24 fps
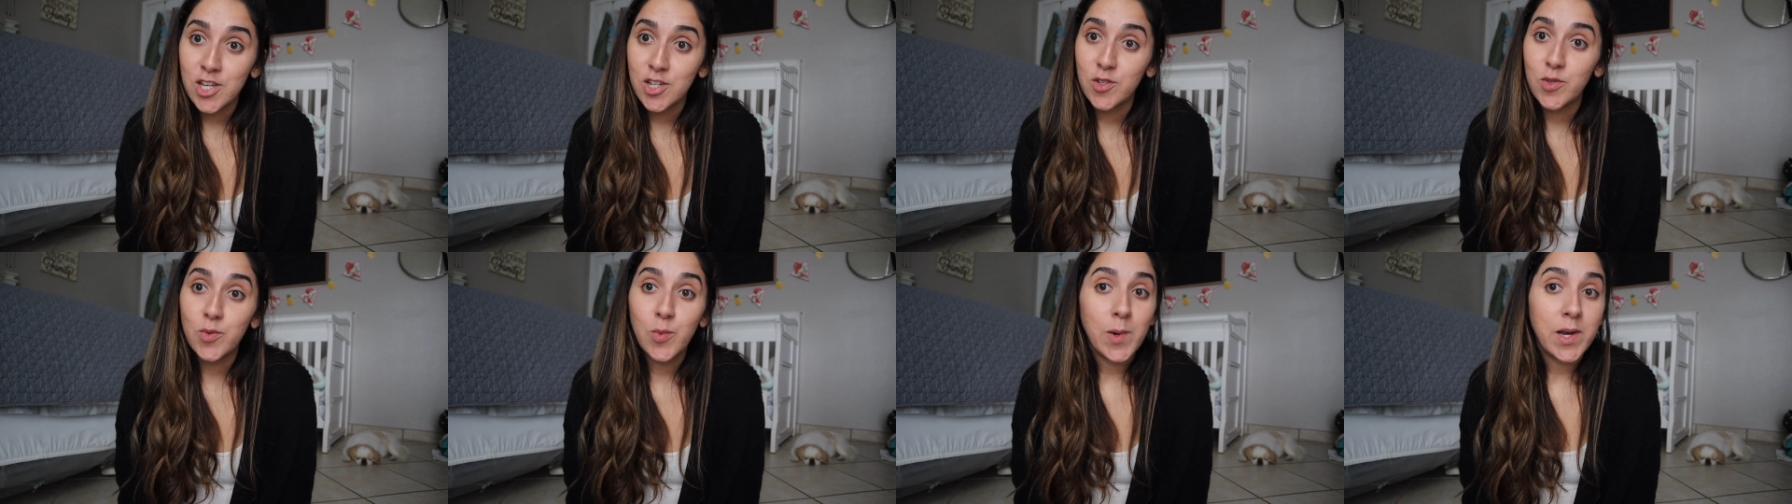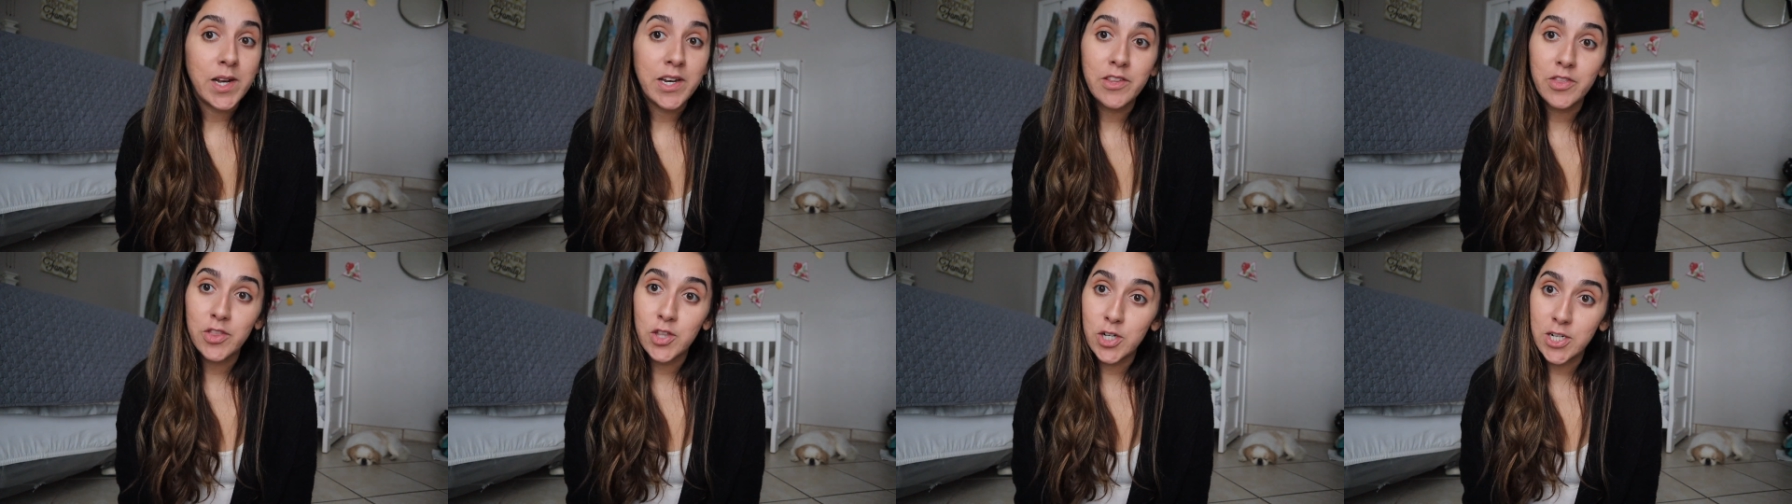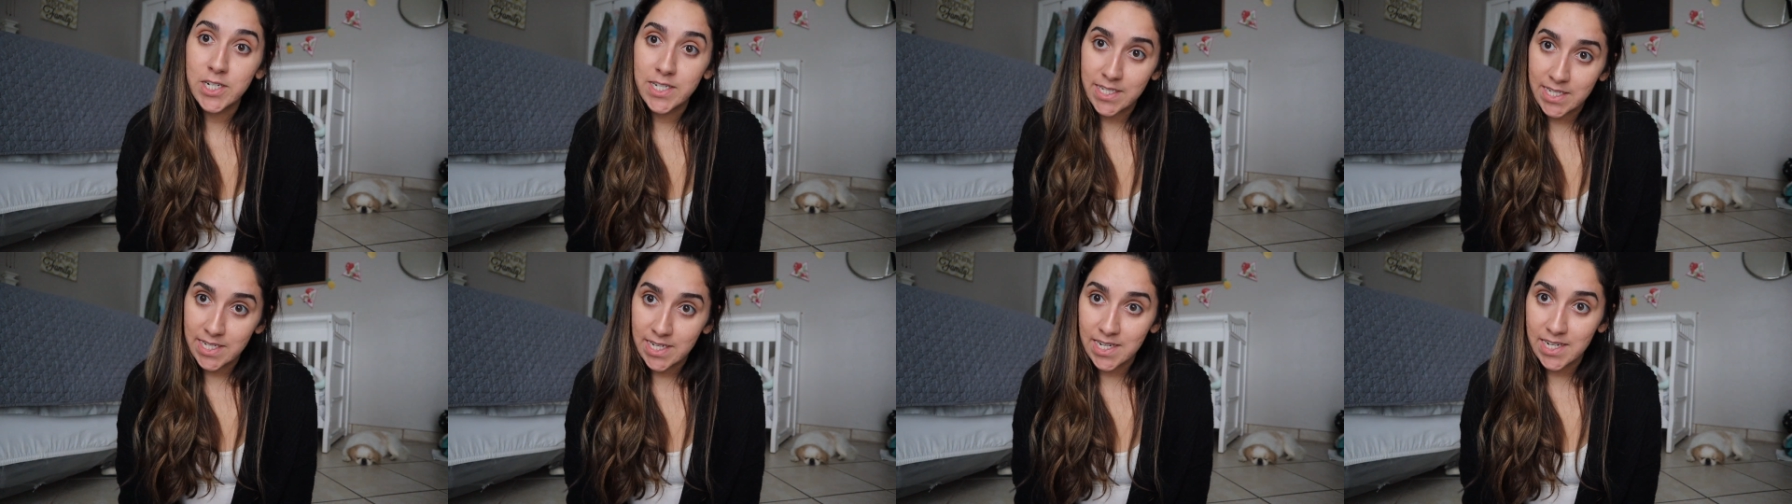
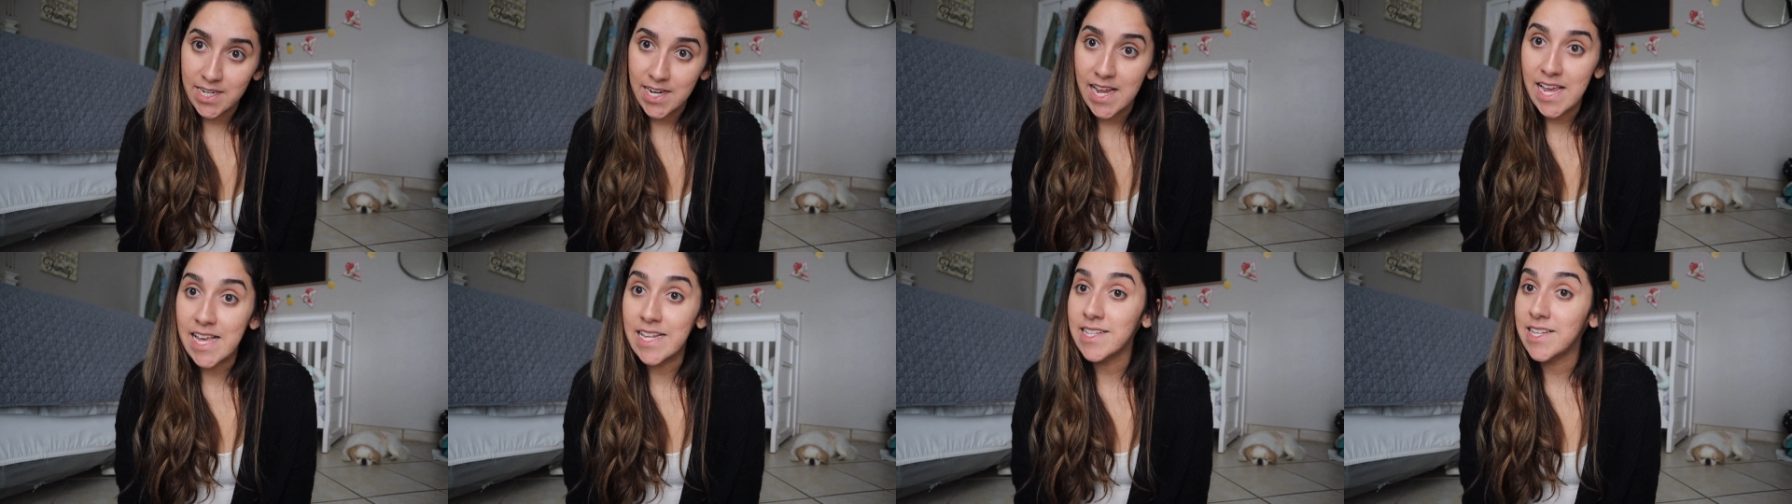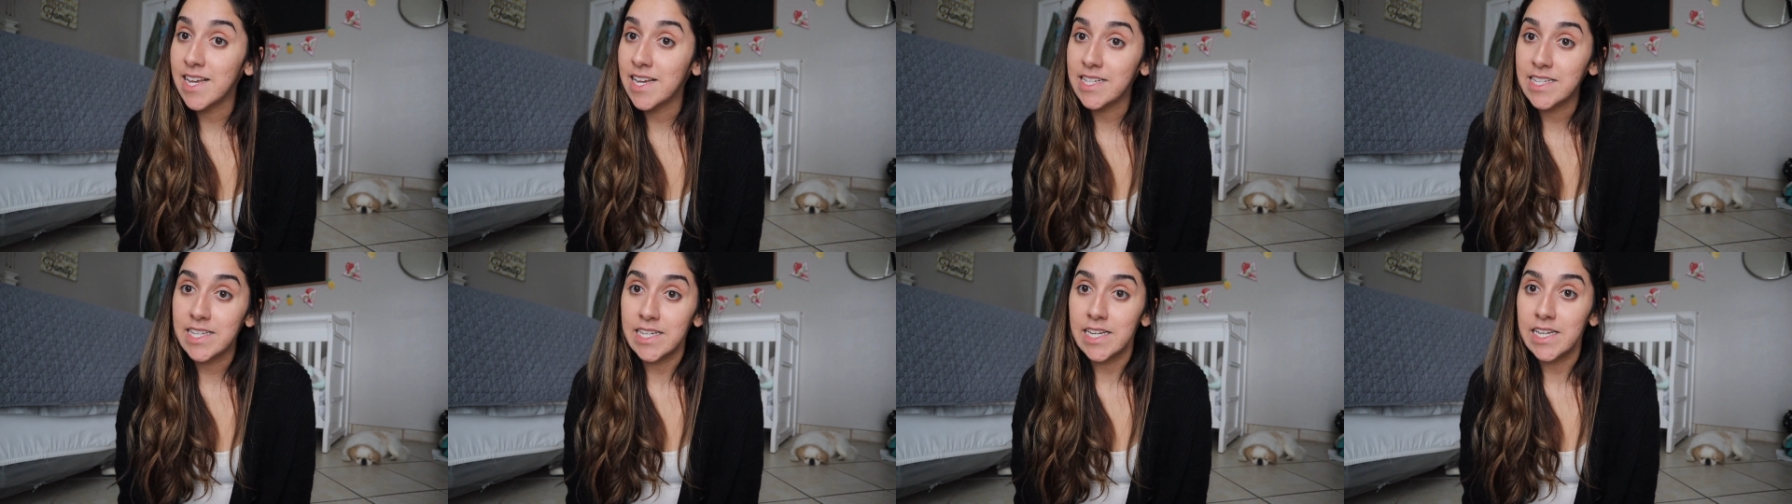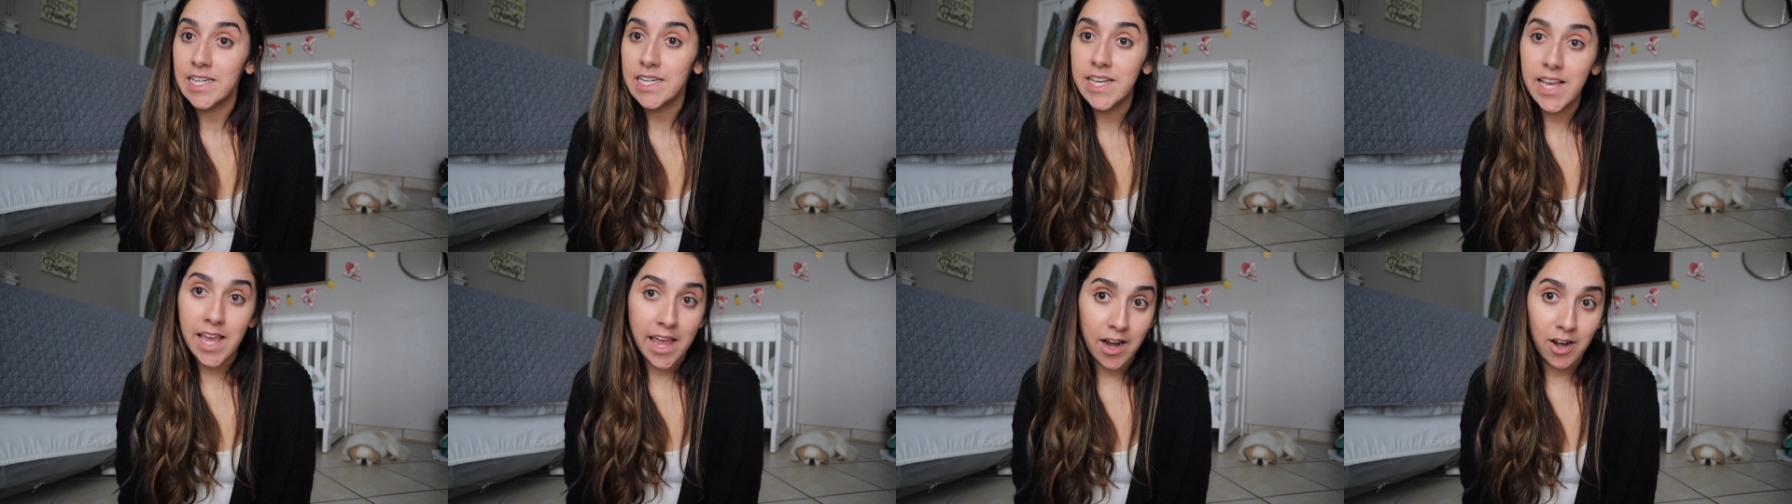2013, and they
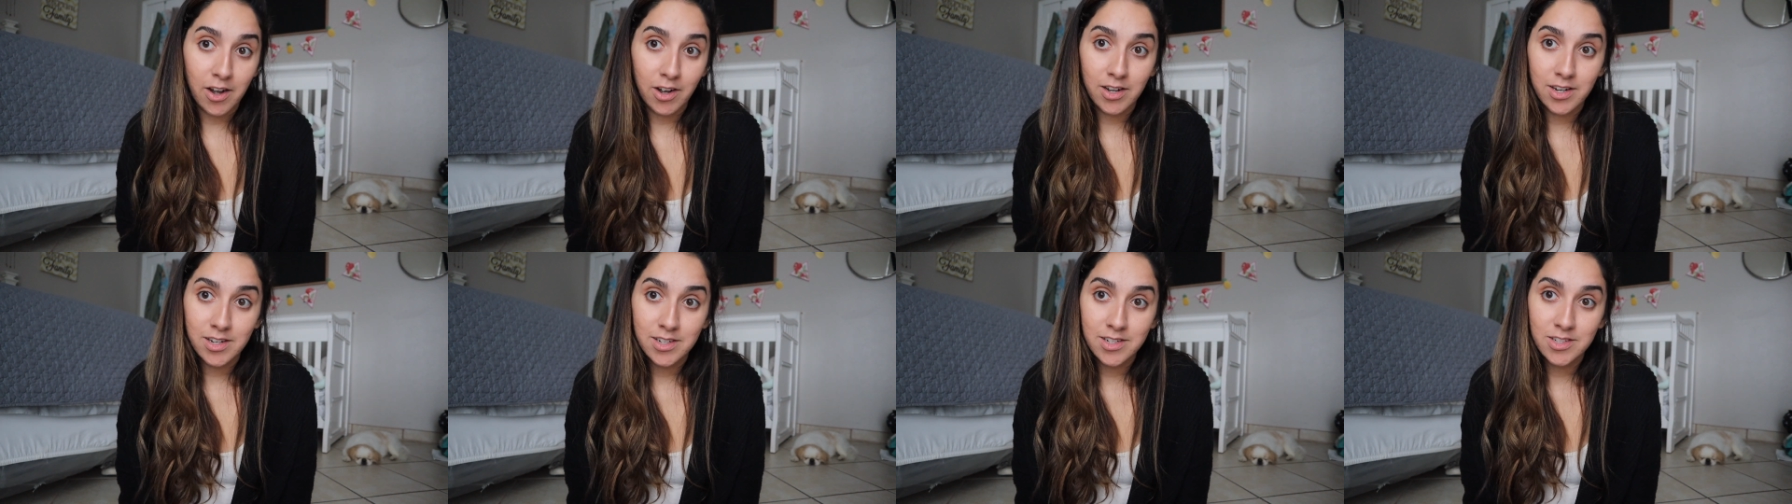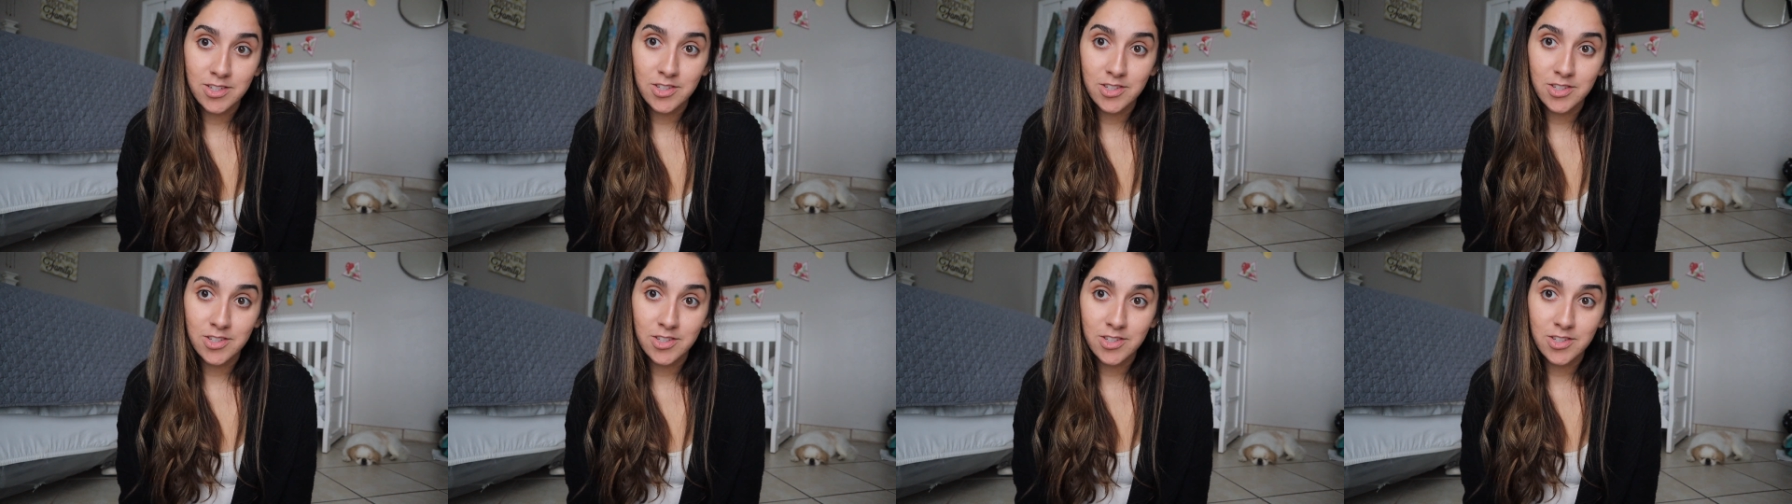didn't care.